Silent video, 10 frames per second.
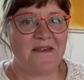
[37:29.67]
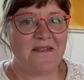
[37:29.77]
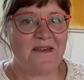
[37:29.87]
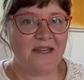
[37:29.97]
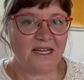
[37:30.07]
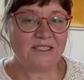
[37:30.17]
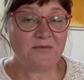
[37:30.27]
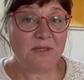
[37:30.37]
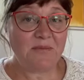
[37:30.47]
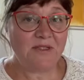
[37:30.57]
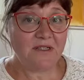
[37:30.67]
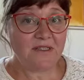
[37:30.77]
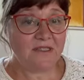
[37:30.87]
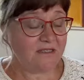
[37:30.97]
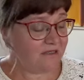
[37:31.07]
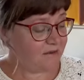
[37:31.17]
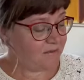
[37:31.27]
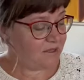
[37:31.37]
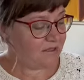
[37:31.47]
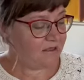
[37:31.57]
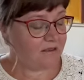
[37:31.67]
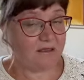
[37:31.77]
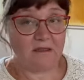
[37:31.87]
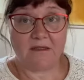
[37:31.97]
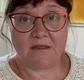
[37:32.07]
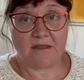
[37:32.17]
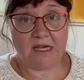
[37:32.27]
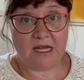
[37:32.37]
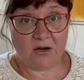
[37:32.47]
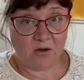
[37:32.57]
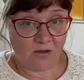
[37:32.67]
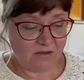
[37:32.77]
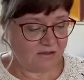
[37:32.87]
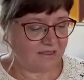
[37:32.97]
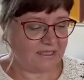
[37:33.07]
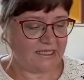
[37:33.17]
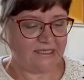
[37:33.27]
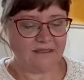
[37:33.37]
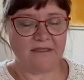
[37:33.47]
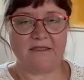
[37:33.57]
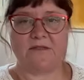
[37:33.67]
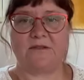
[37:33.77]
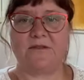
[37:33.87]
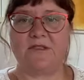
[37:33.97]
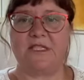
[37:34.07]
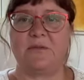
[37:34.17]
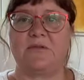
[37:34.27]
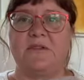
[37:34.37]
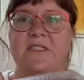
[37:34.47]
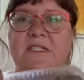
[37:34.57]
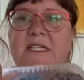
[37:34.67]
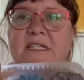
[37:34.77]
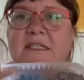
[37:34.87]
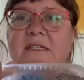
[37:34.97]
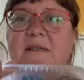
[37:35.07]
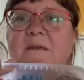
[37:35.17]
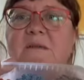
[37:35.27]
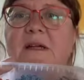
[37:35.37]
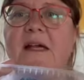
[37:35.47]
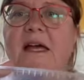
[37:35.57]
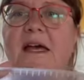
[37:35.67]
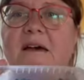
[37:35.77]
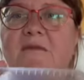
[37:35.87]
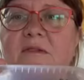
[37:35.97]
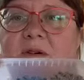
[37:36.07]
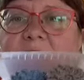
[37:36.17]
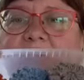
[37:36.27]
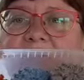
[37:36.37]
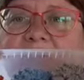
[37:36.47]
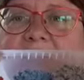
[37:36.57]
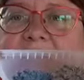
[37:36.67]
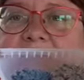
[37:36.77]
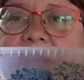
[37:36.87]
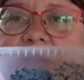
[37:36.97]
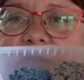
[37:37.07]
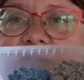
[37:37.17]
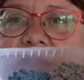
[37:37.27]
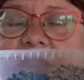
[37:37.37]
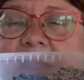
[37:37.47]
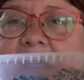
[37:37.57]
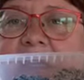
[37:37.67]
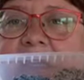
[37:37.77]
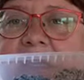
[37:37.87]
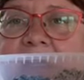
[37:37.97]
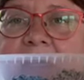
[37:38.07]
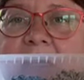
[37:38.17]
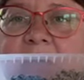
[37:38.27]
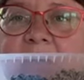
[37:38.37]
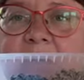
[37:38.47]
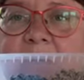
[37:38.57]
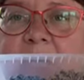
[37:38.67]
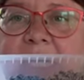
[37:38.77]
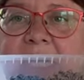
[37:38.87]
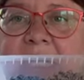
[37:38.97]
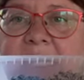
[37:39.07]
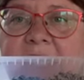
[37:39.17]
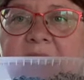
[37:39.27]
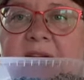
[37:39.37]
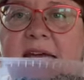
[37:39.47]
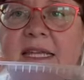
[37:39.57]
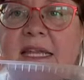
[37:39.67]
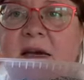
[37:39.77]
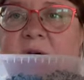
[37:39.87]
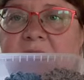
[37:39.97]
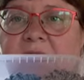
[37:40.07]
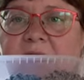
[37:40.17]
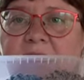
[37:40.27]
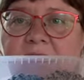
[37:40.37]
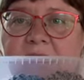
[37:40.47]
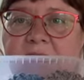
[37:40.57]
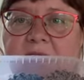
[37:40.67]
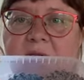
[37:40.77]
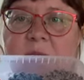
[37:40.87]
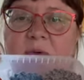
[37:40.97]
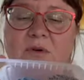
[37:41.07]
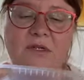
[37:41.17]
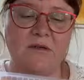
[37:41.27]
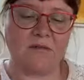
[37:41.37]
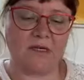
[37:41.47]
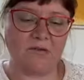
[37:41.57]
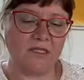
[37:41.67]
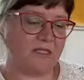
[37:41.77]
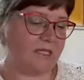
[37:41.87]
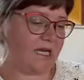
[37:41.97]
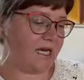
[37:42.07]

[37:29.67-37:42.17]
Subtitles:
The last whip, not teasing me at all, is this crochet project where I have all these flowers made, and now I need a border around it.